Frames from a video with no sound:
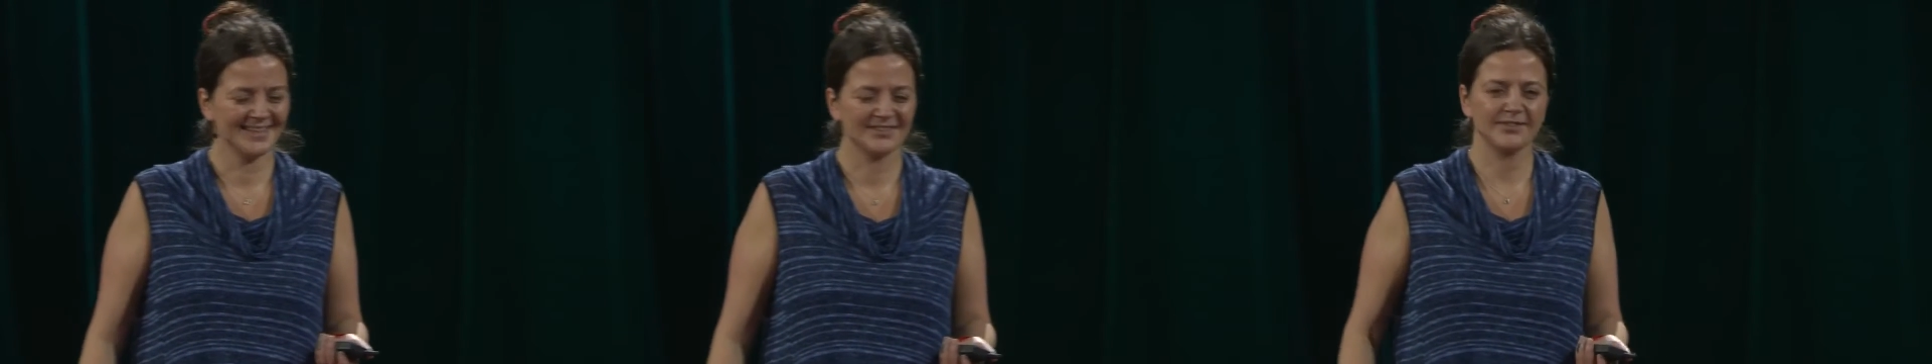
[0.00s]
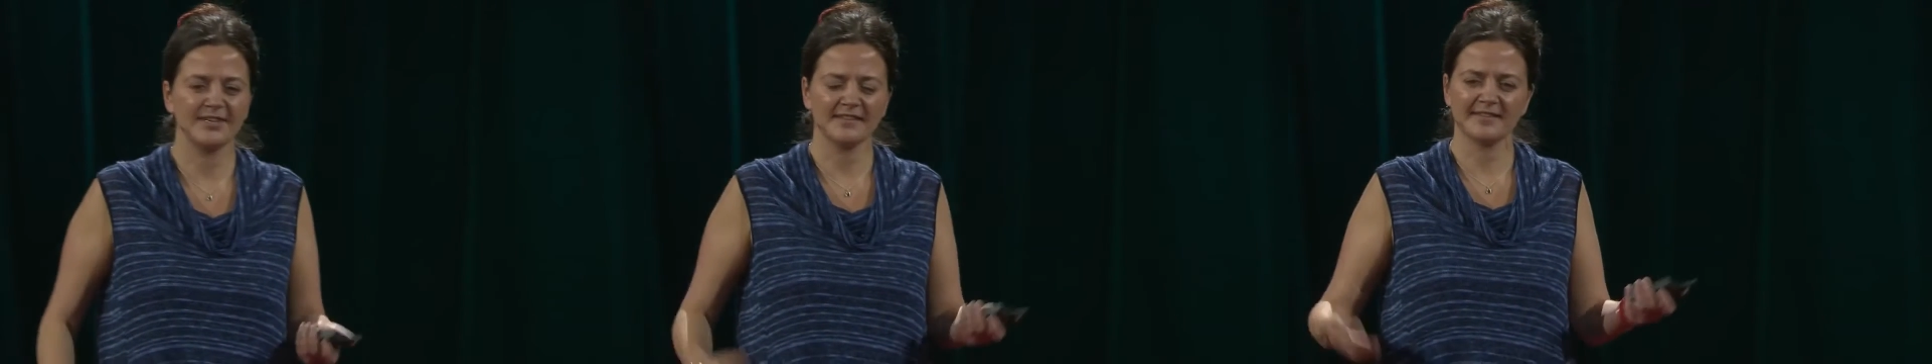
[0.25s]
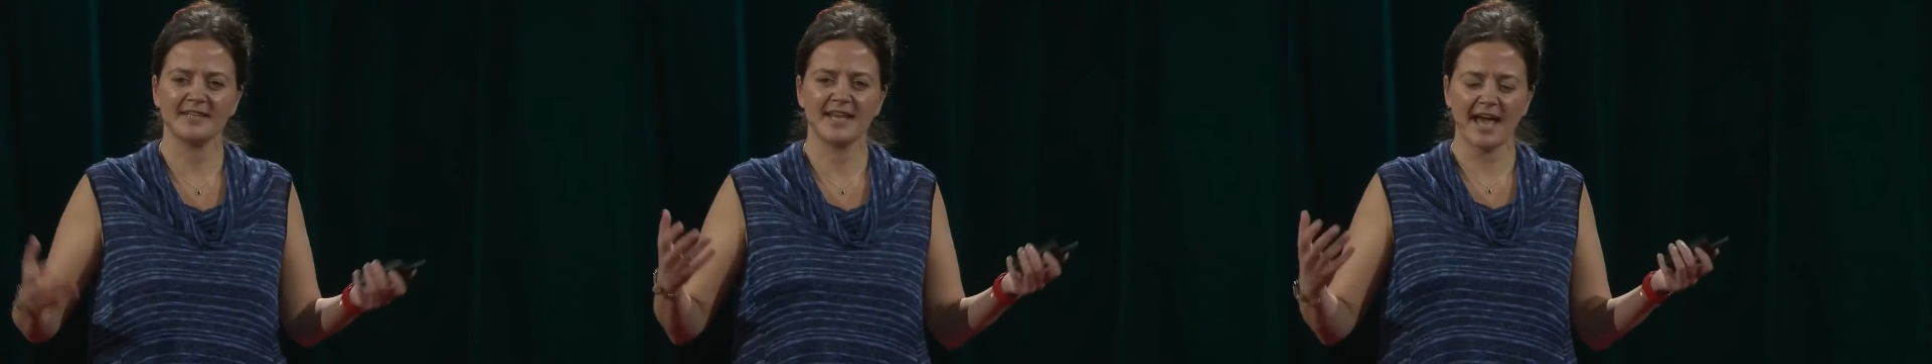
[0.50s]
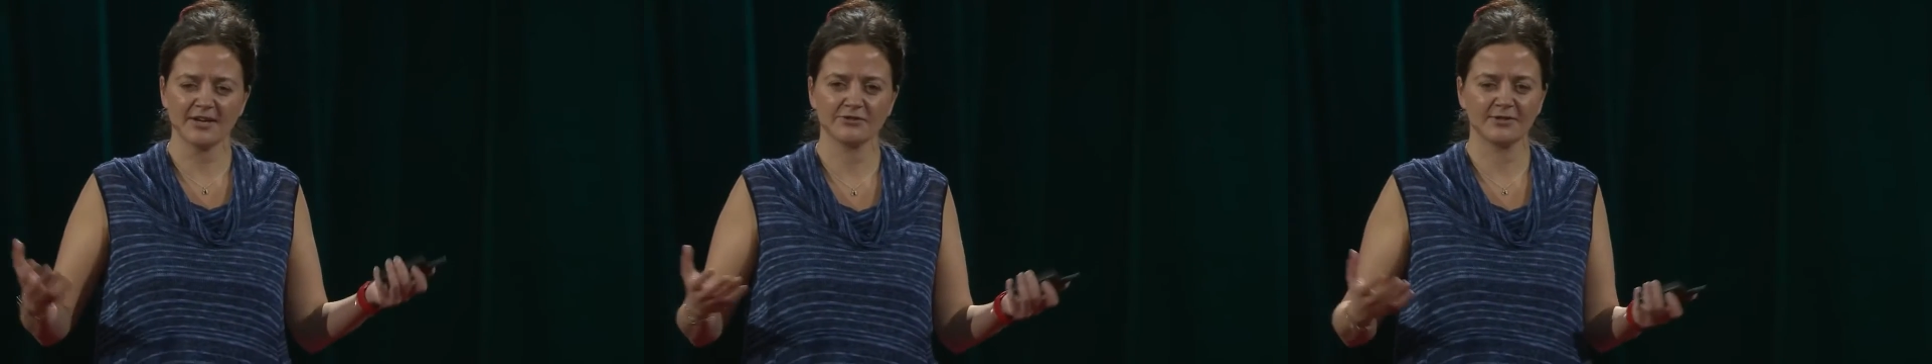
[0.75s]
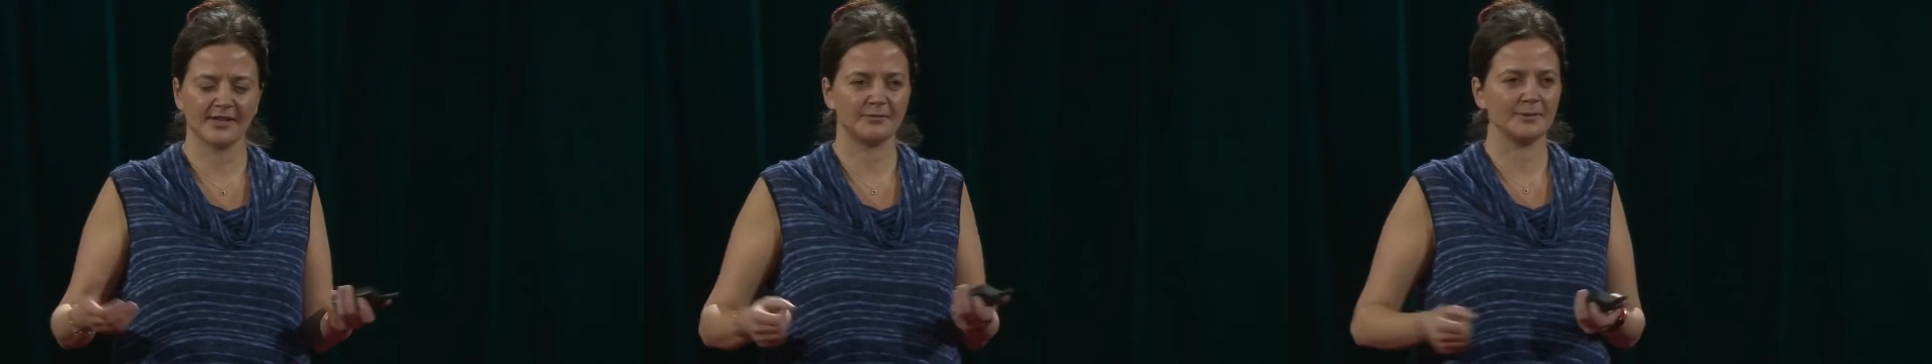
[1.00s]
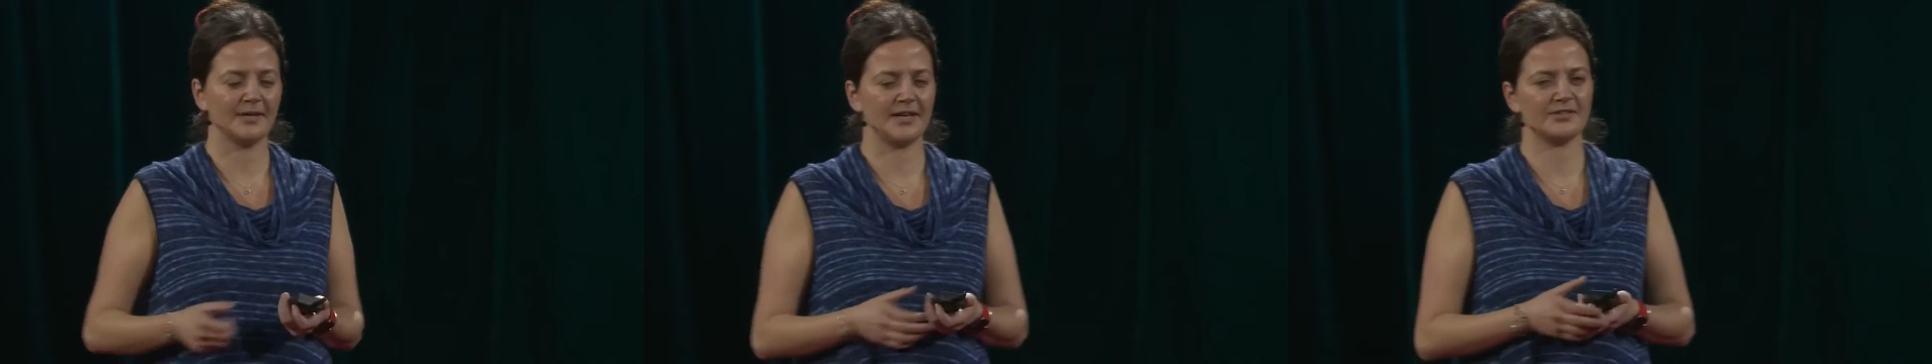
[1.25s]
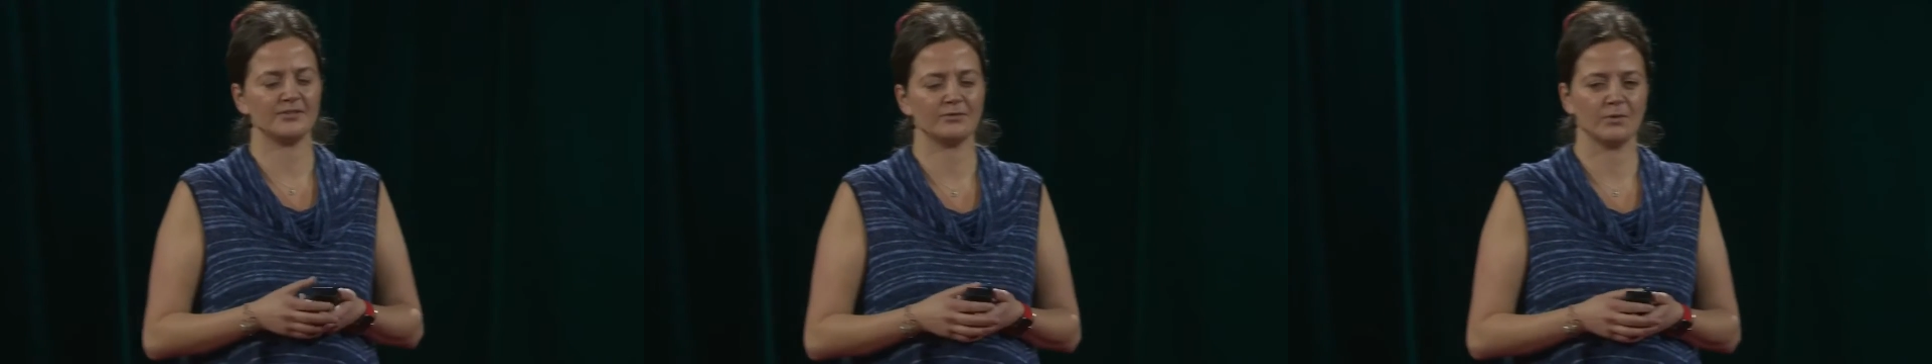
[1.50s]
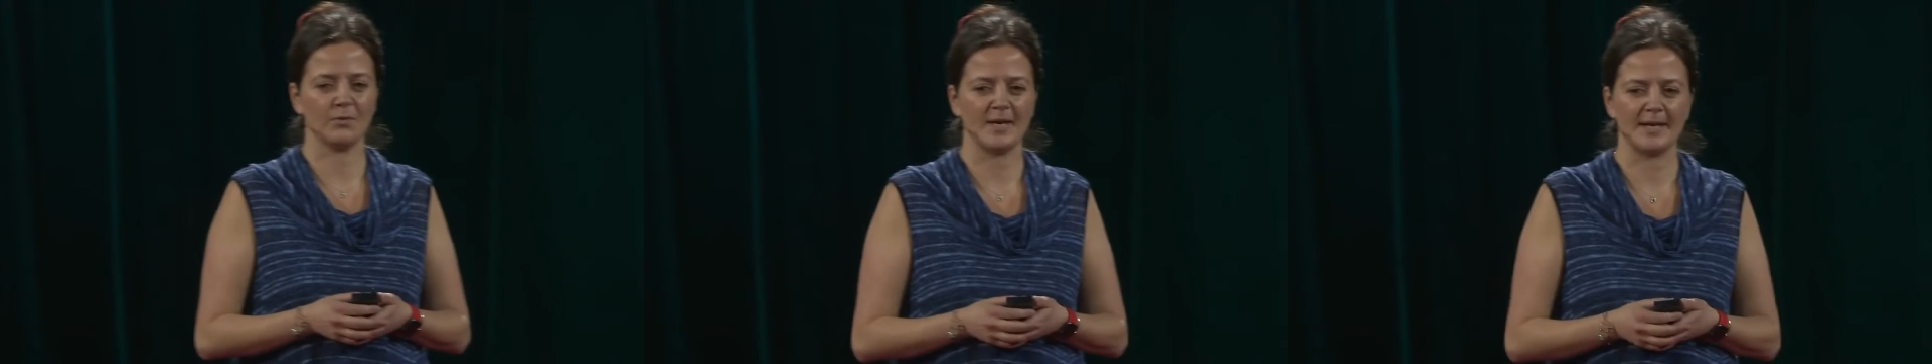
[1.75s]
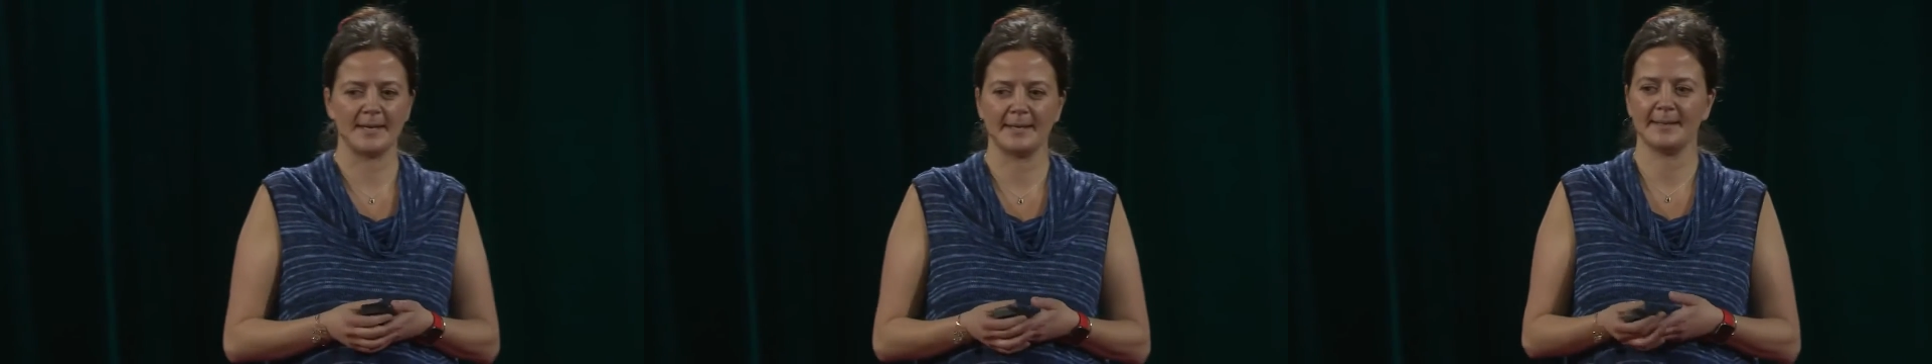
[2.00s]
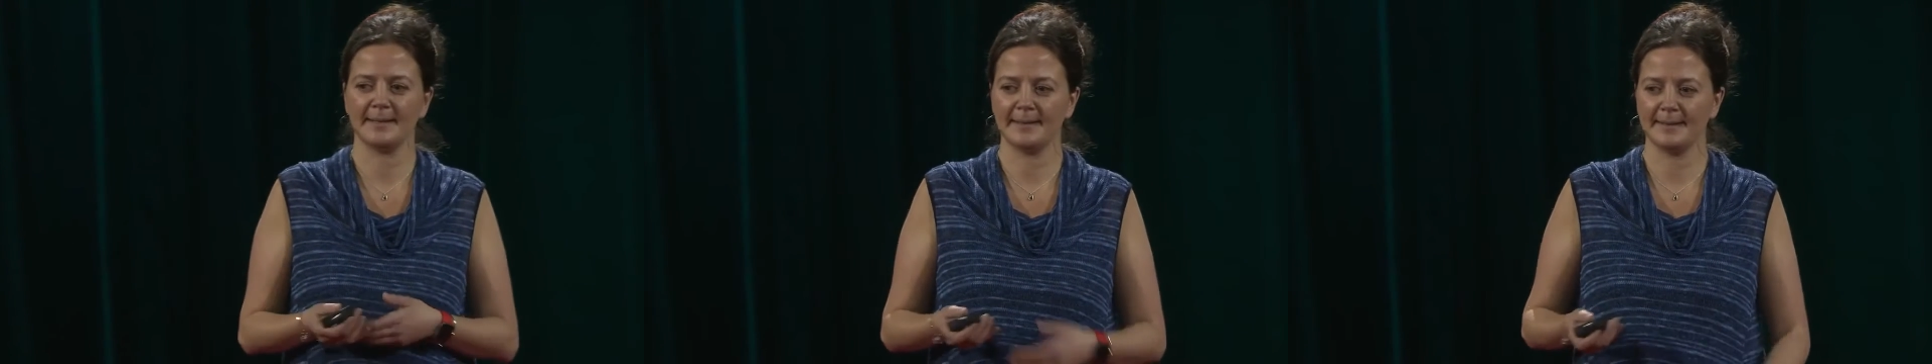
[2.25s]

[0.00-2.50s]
So yes, the natural explanations were weak.